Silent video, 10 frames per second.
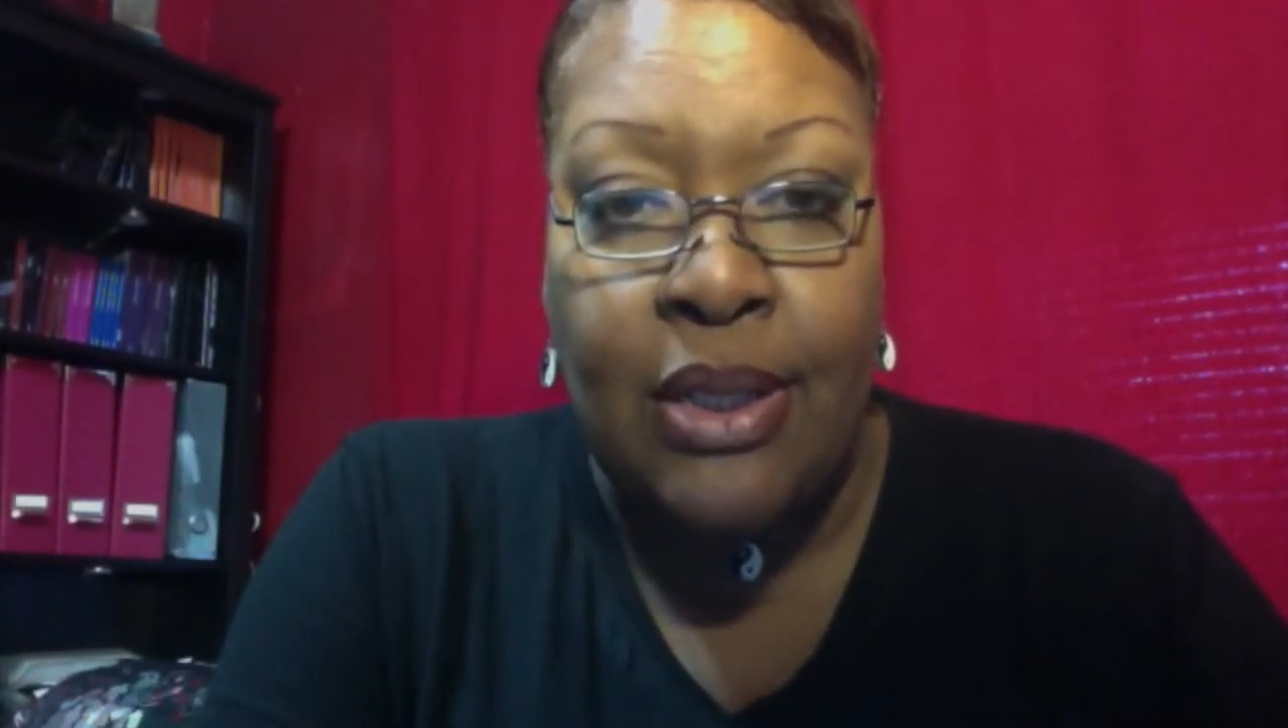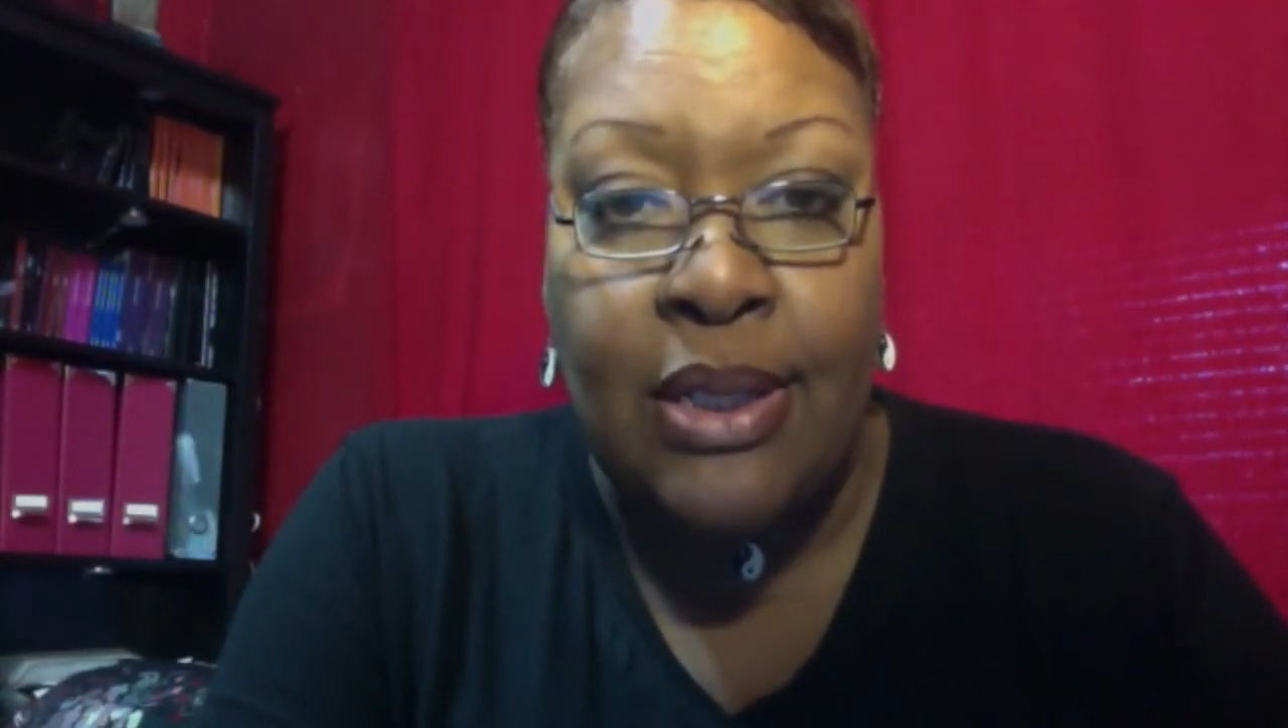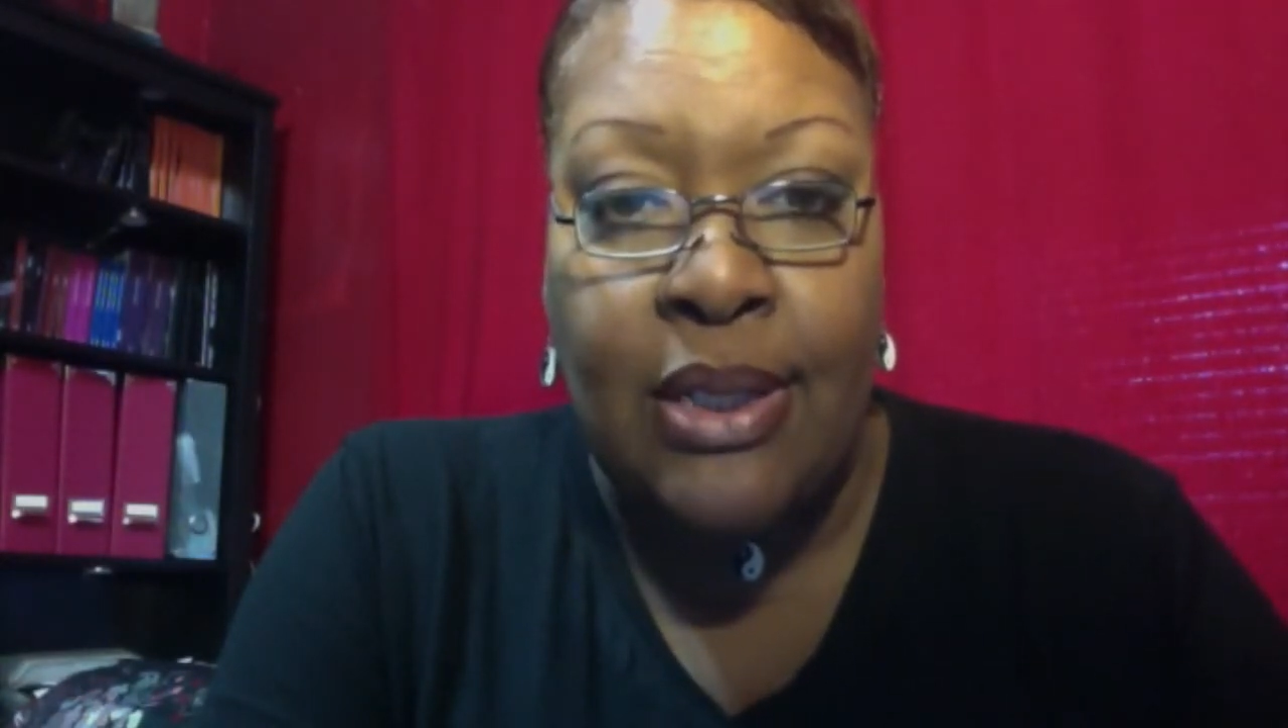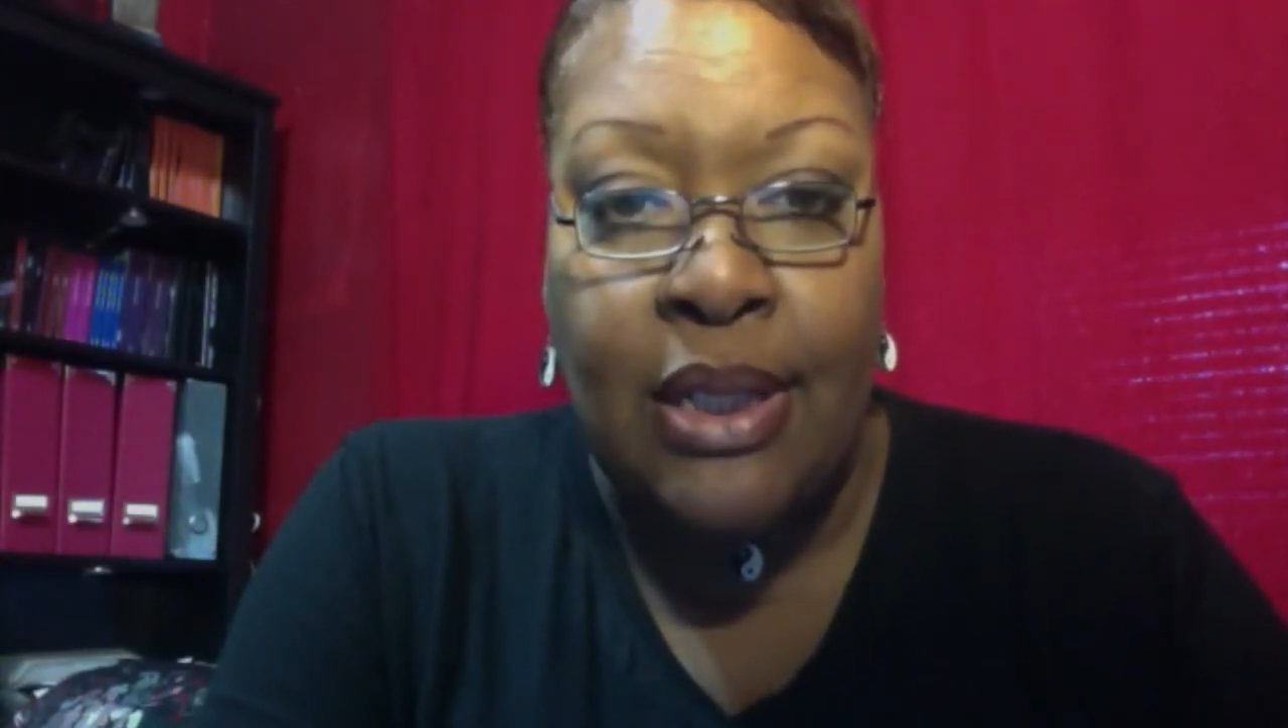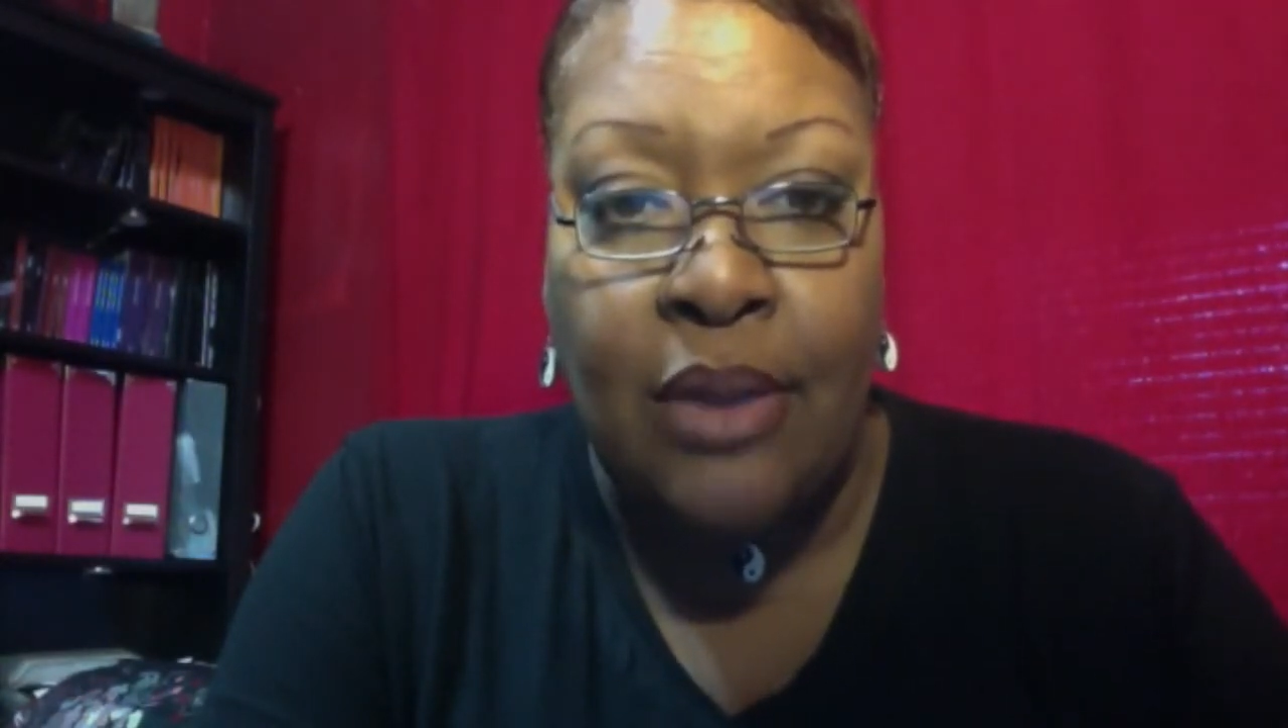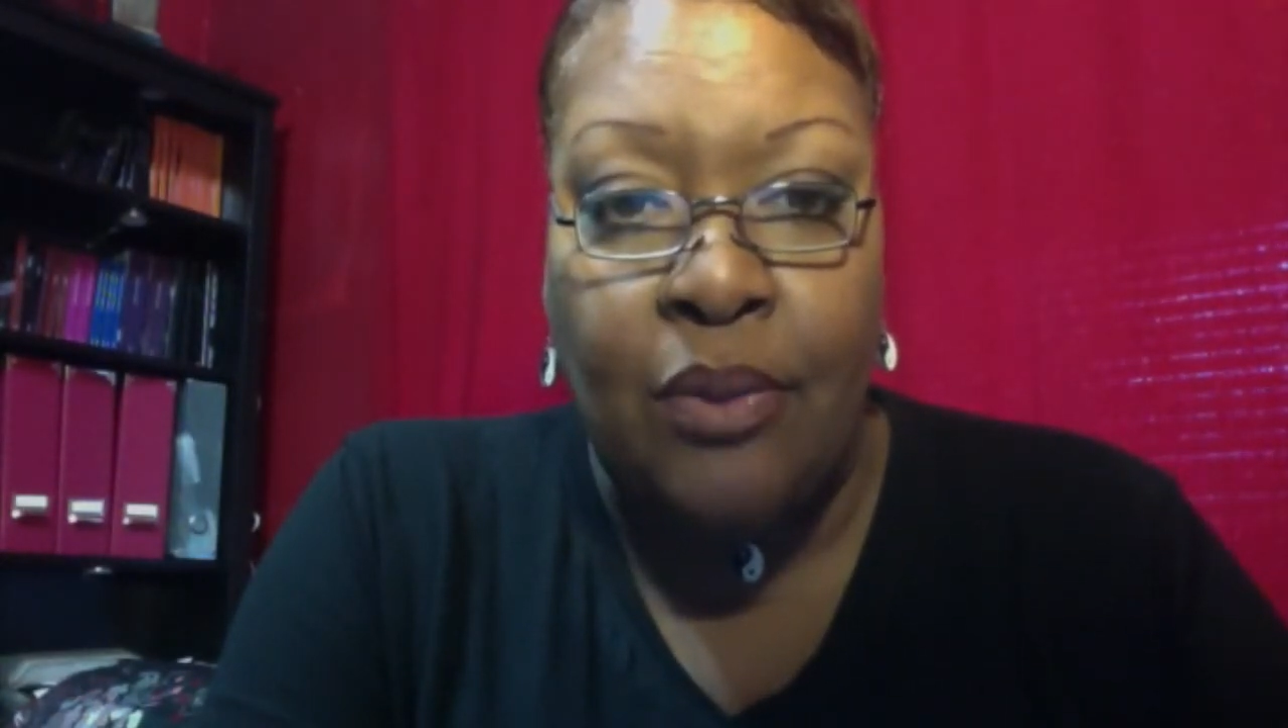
to see